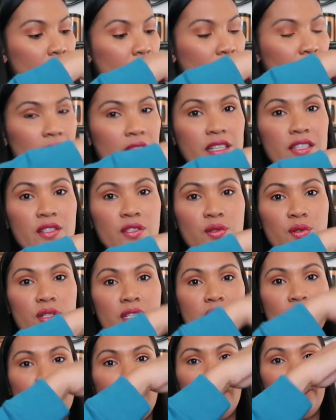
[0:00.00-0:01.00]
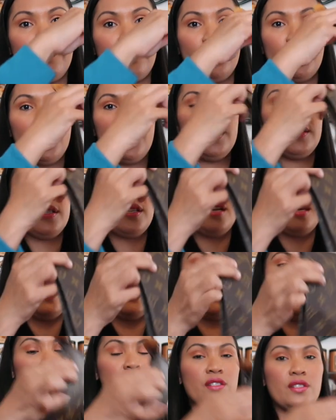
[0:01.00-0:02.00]
Okay, let's do this one first.
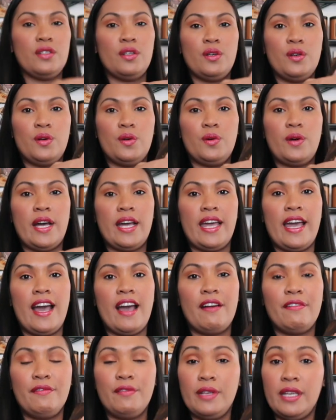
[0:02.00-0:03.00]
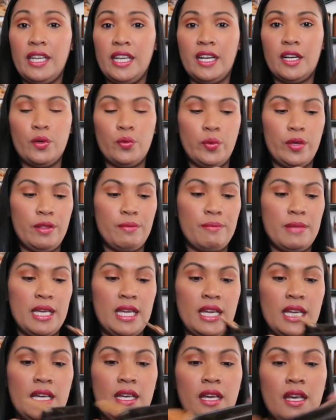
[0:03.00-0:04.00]
So I have here with
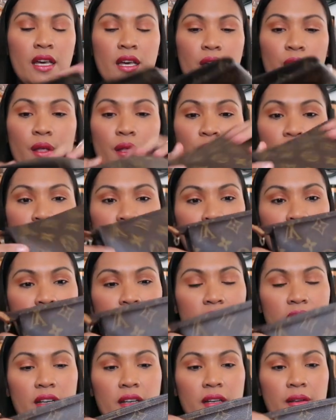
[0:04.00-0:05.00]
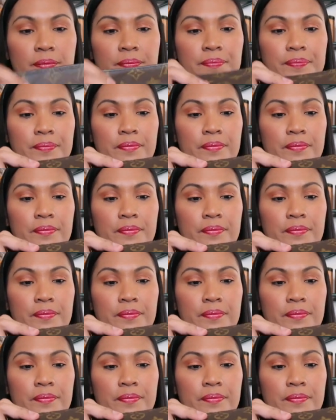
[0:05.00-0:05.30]
me the